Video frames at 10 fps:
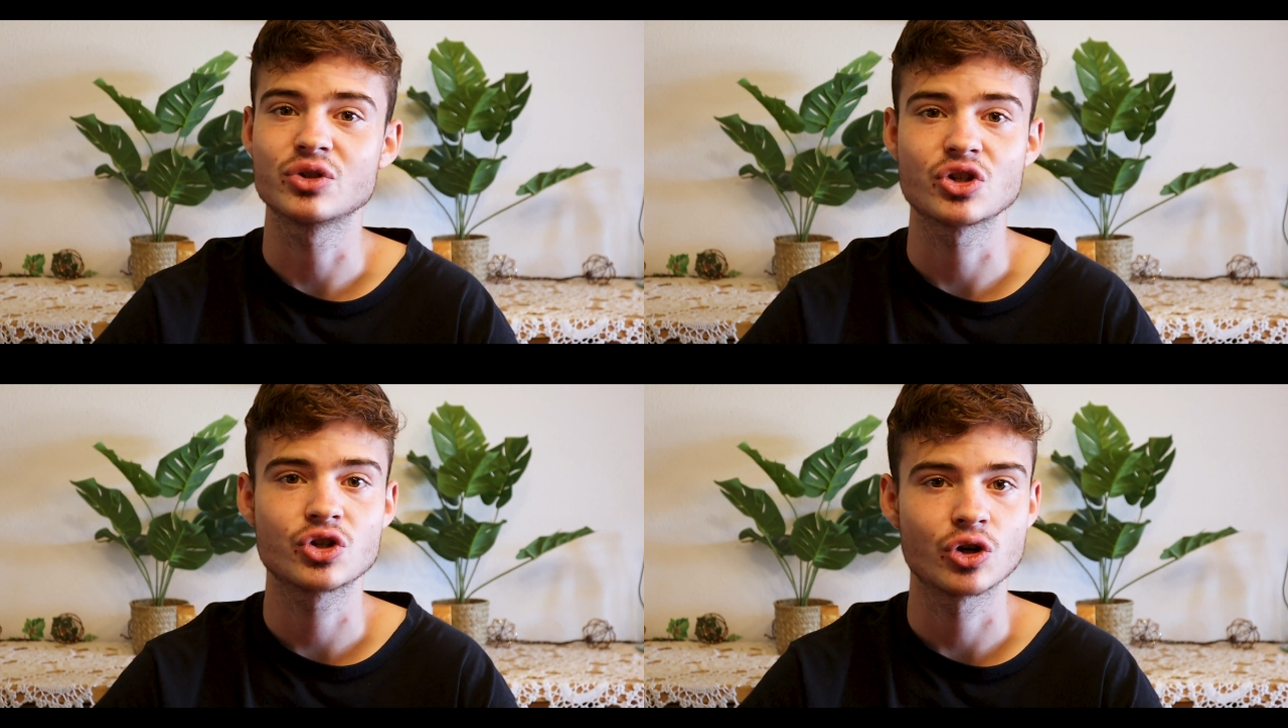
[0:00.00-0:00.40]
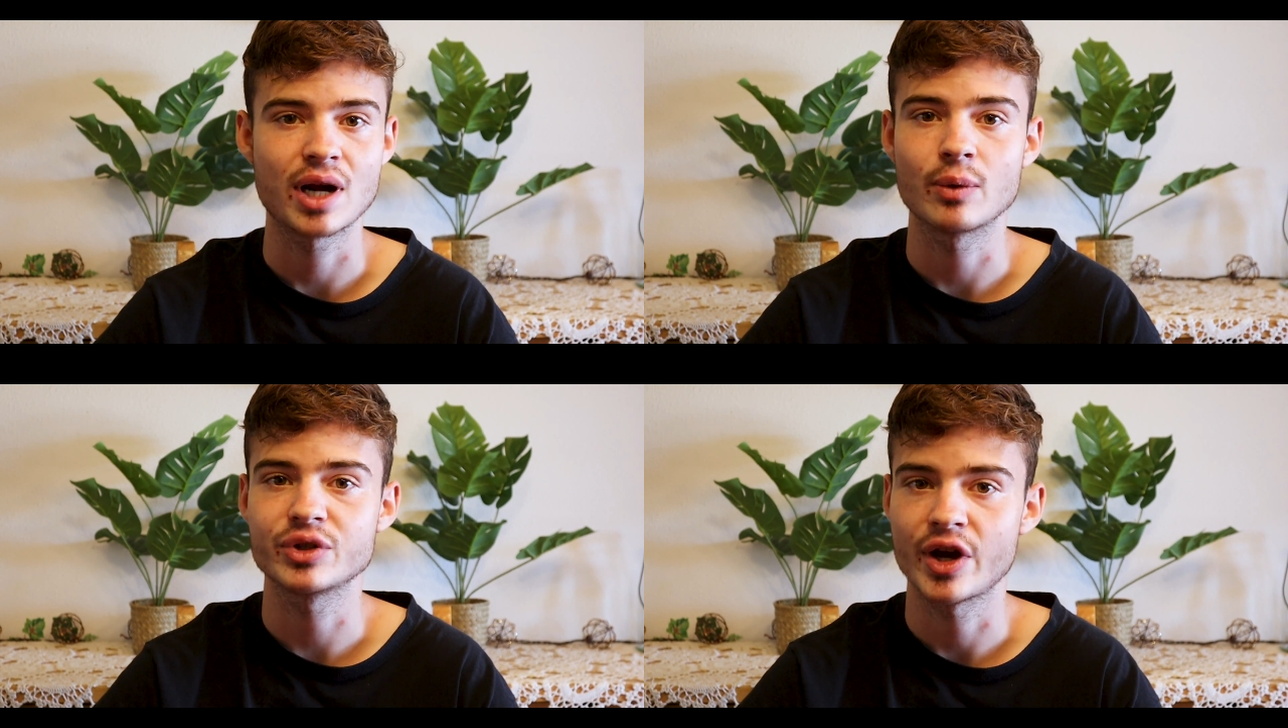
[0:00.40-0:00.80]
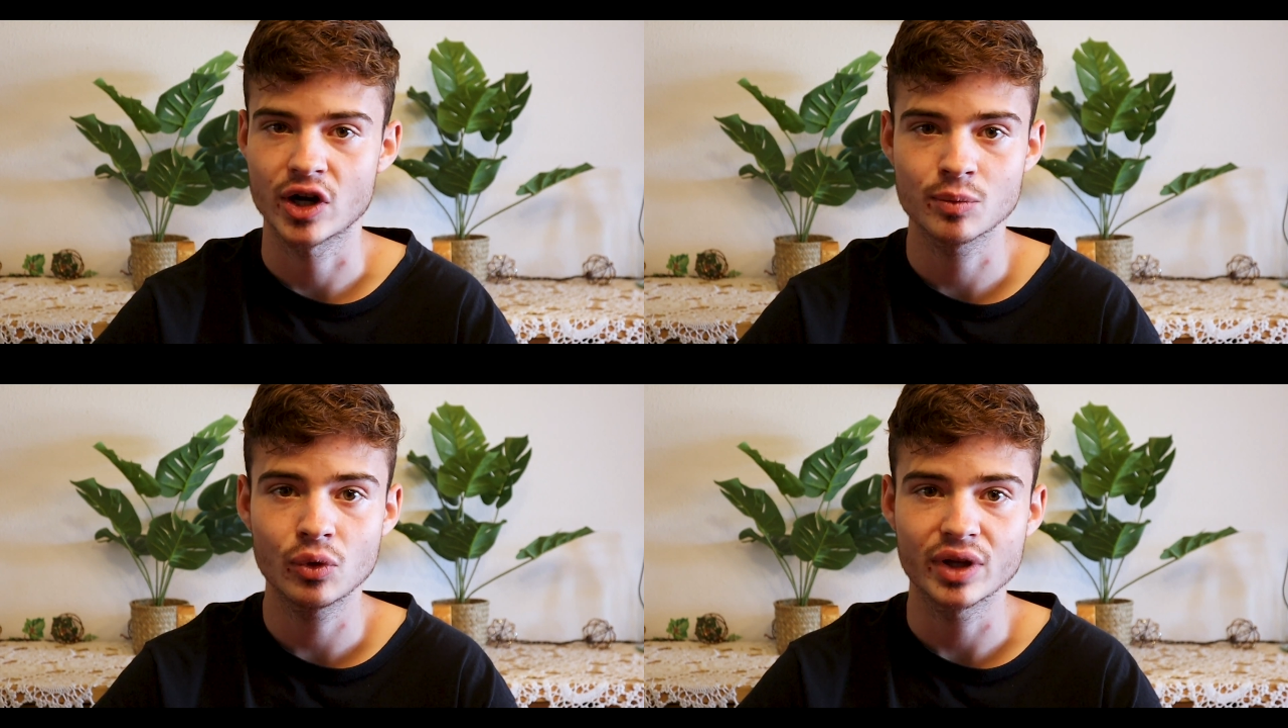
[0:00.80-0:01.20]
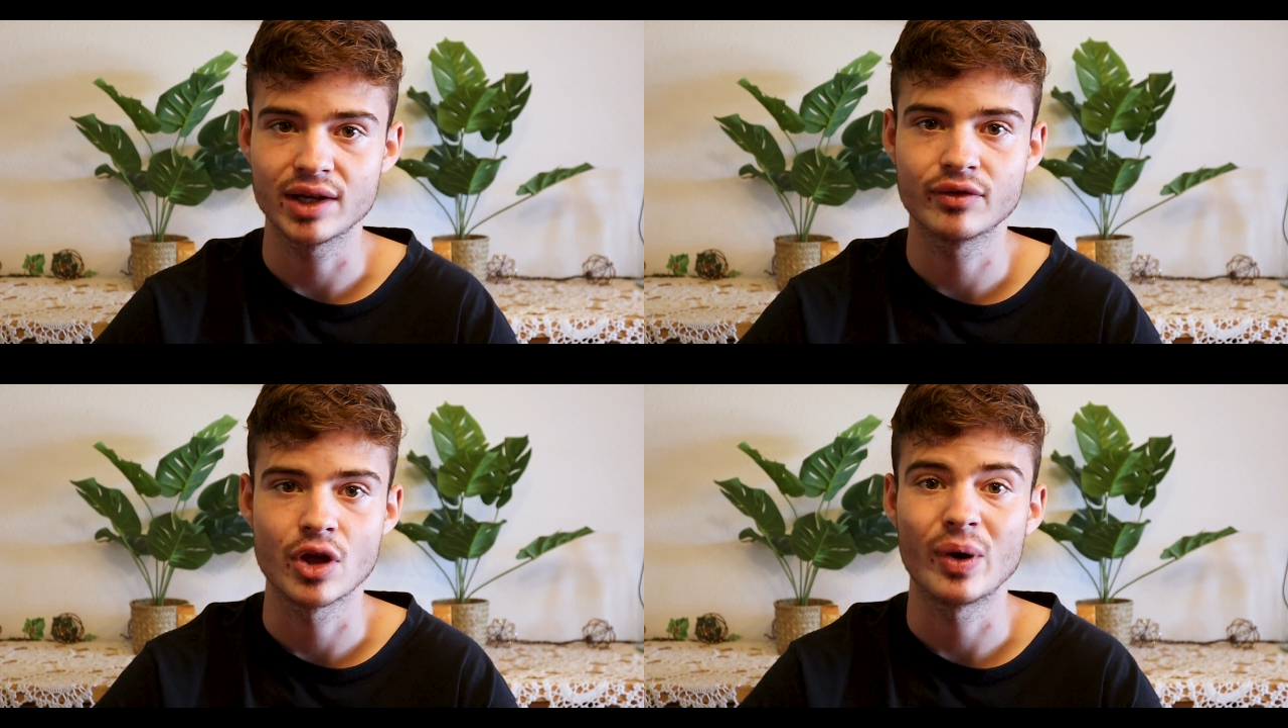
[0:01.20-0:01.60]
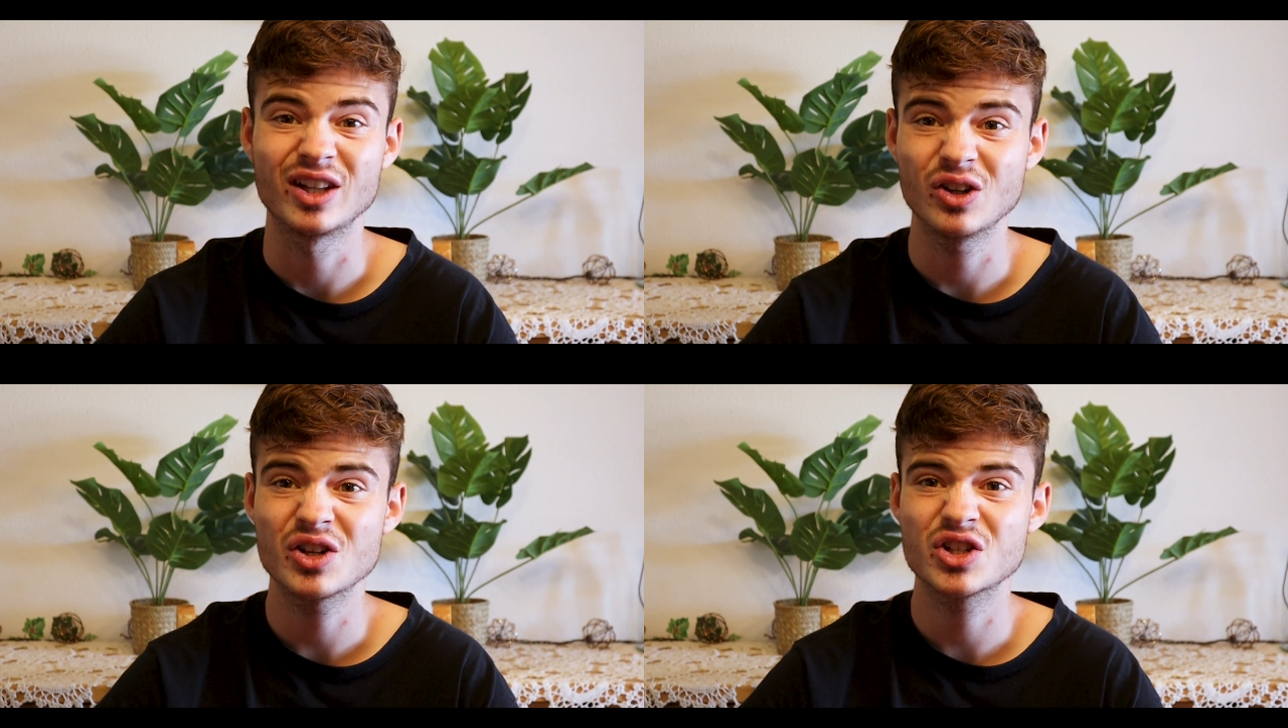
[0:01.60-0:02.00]
just turn out terrible even though
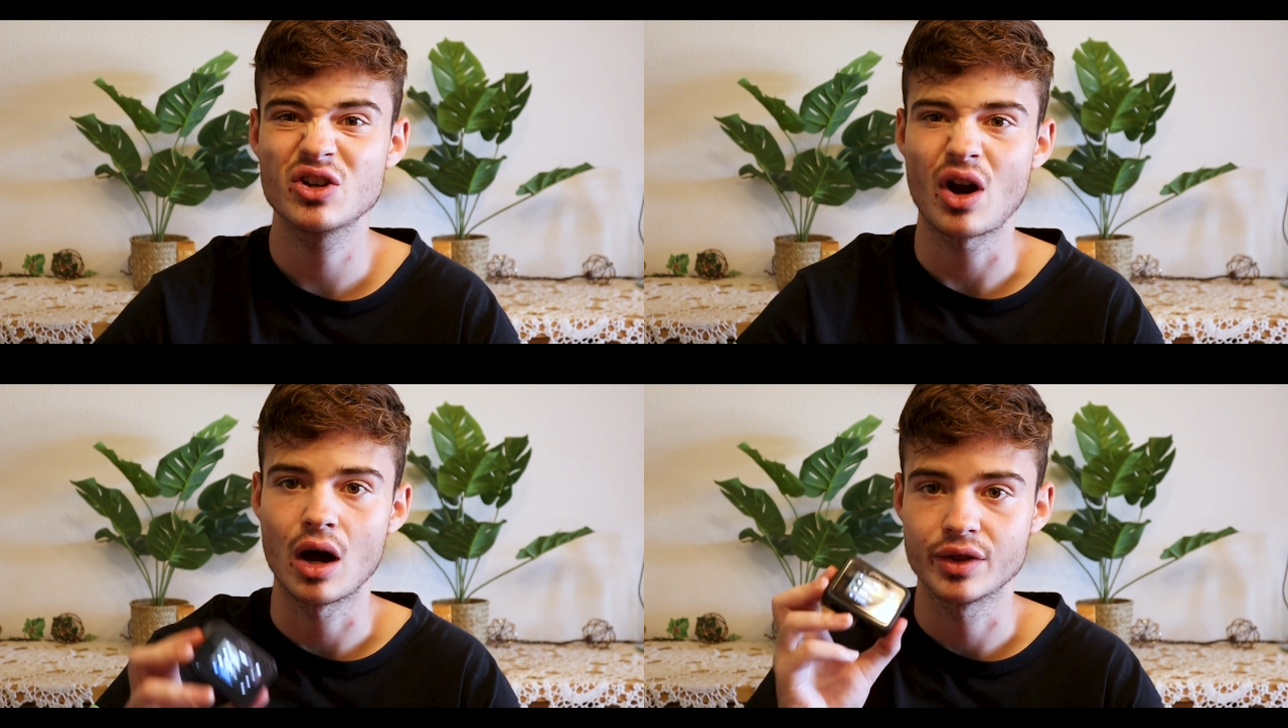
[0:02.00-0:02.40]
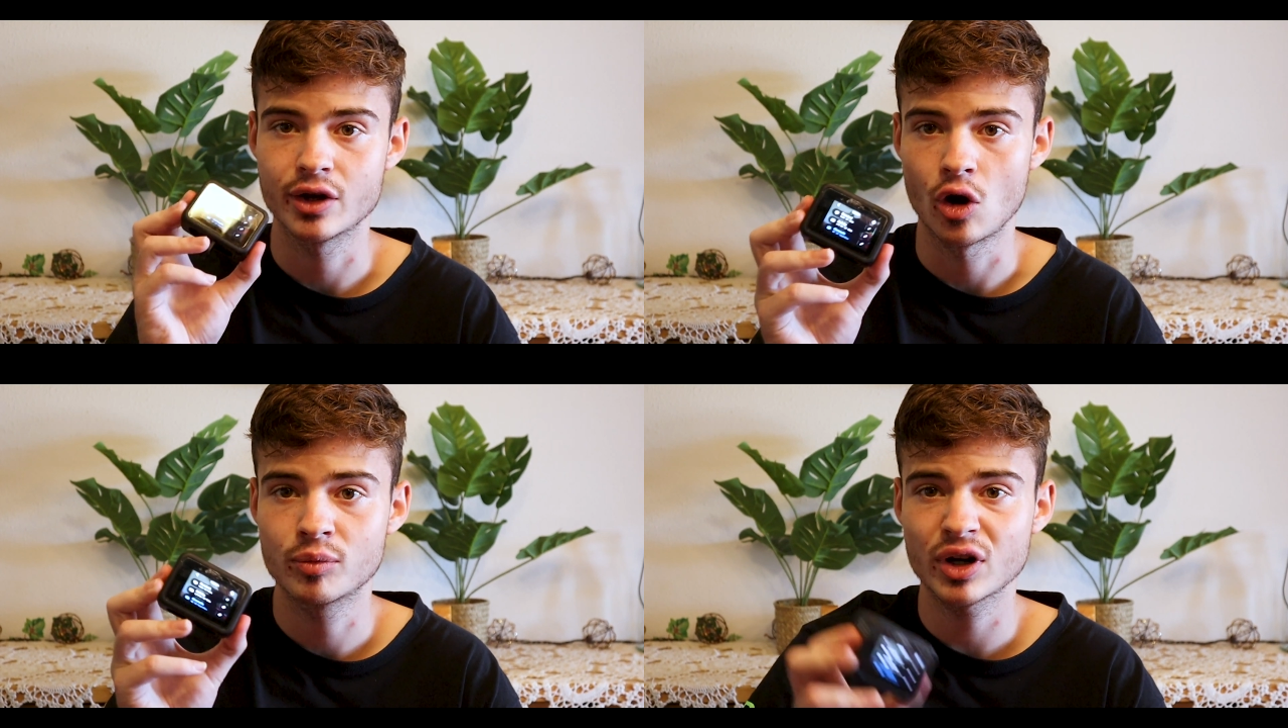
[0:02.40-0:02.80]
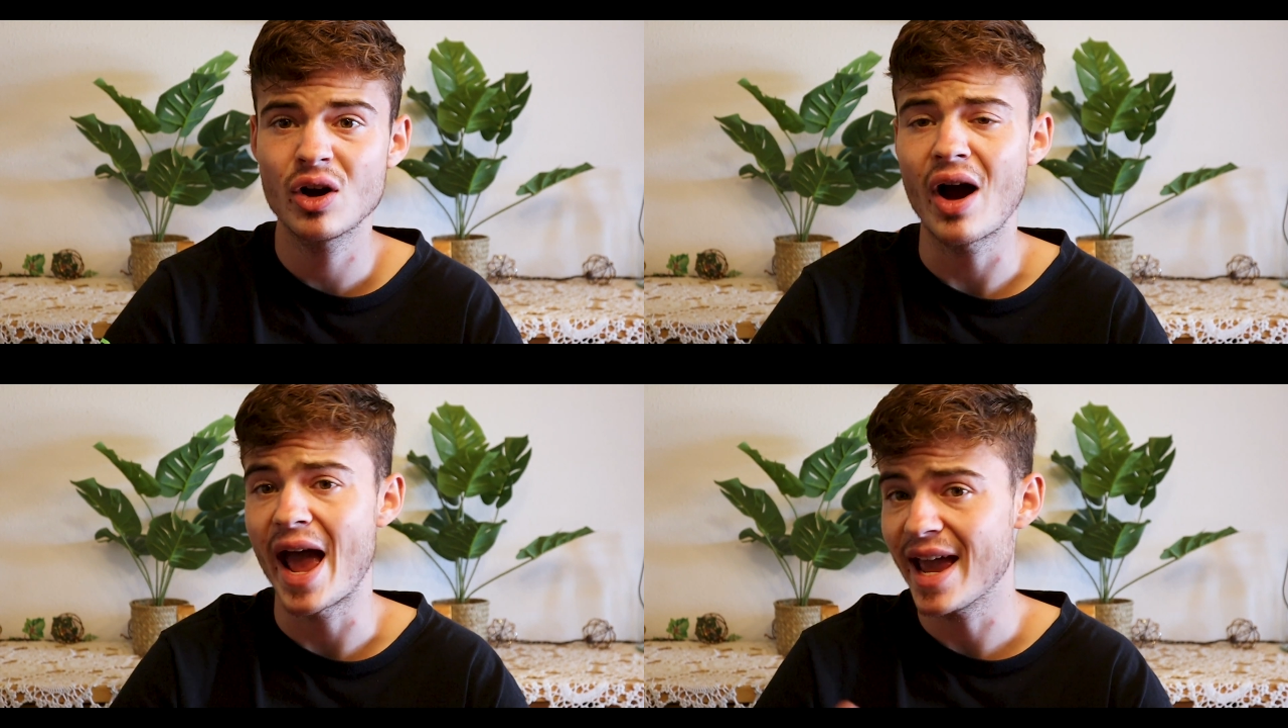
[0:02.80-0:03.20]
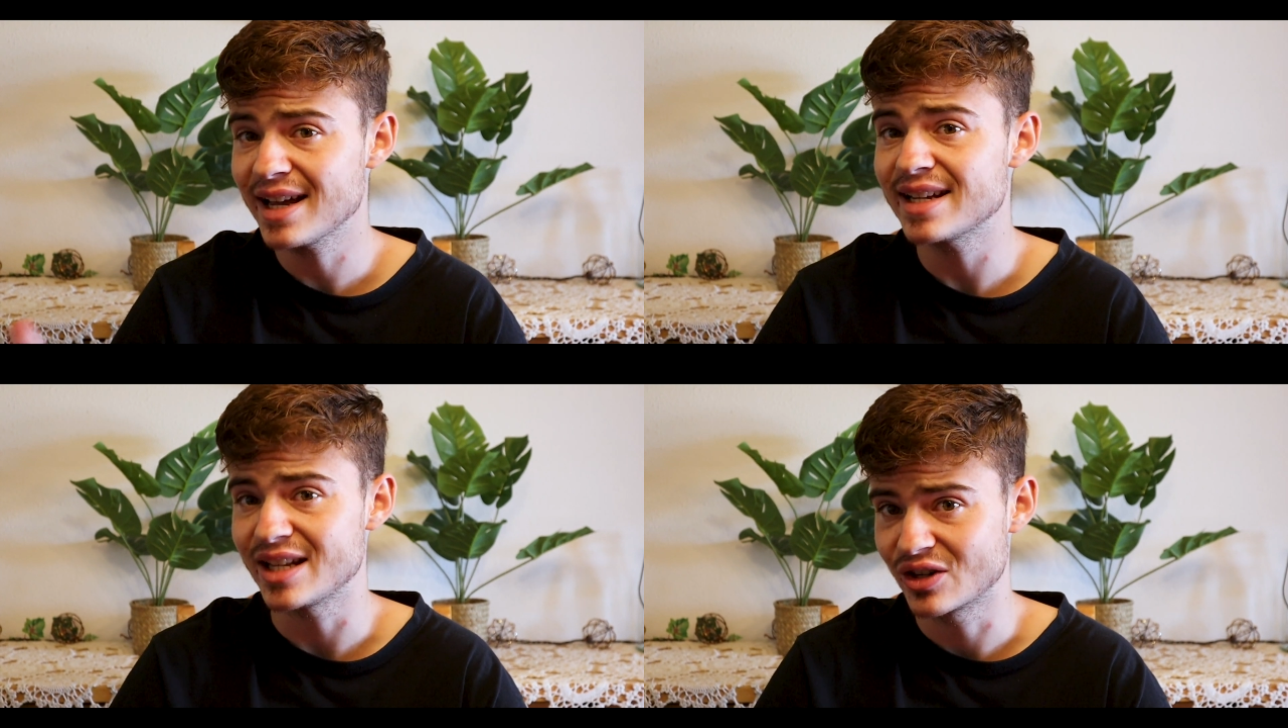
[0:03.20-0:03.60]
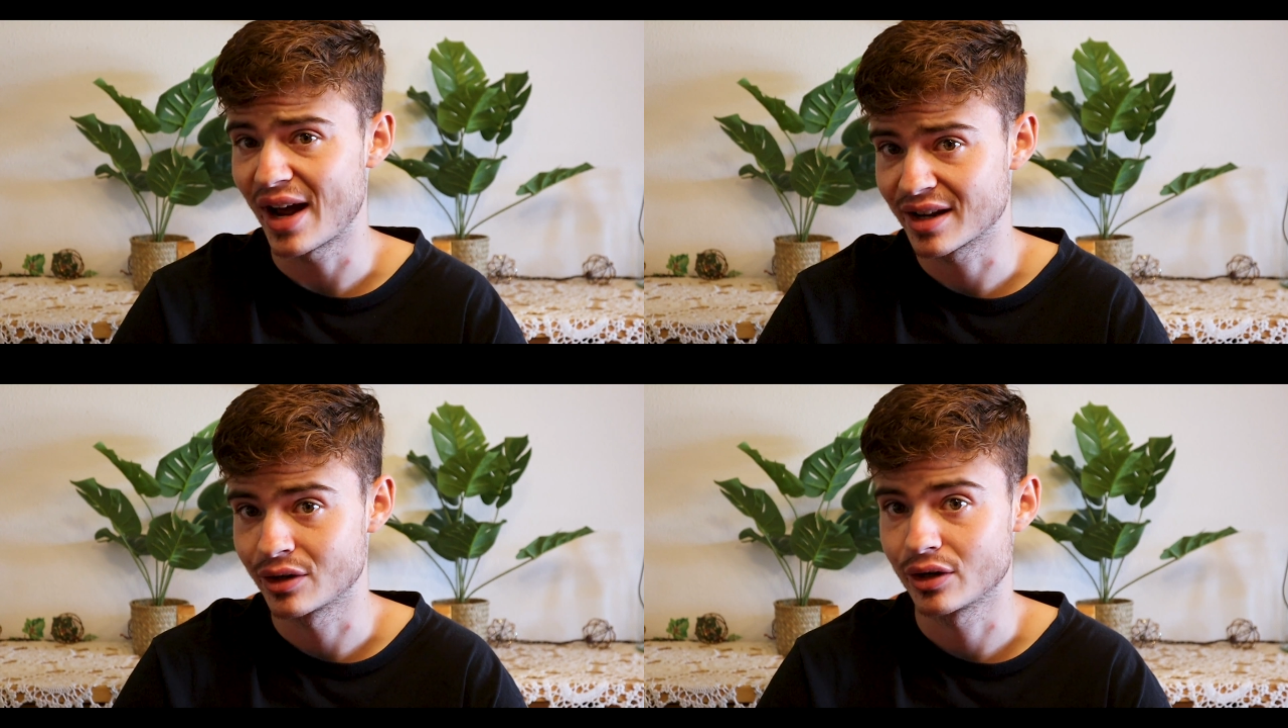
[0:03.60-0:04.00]
it looks good on the GoPro and in your
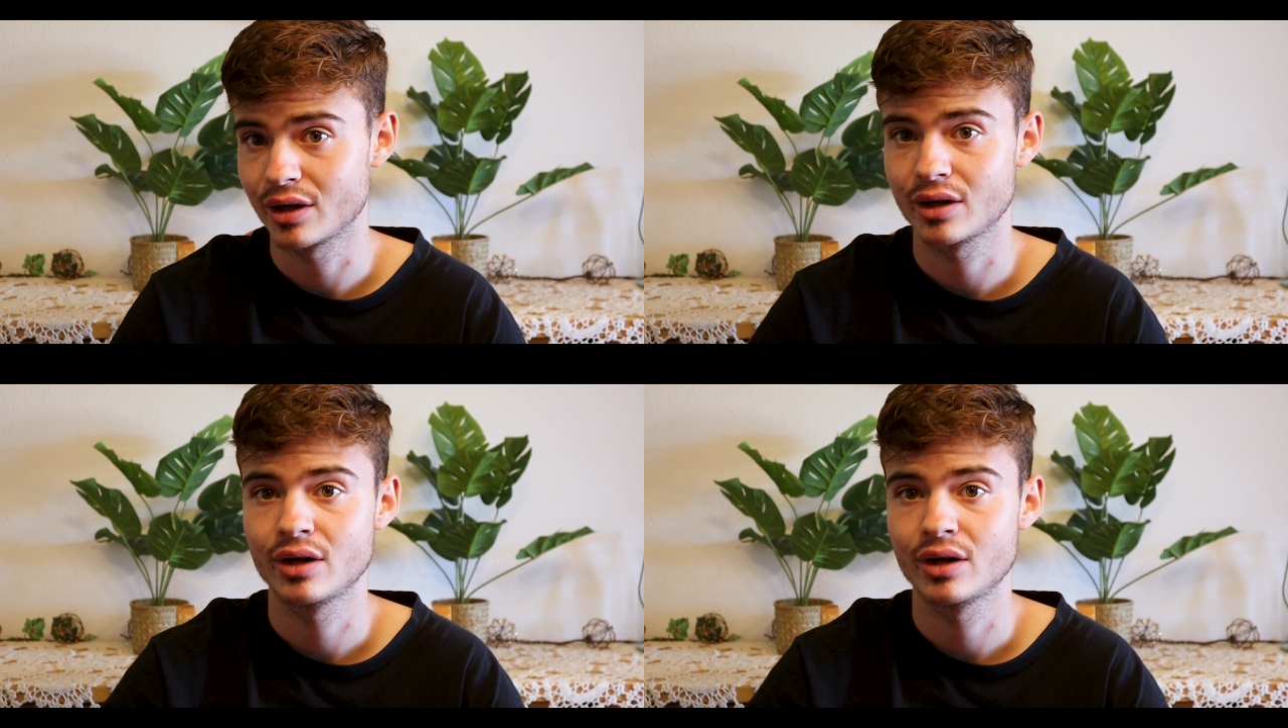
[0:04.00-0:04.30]
editor.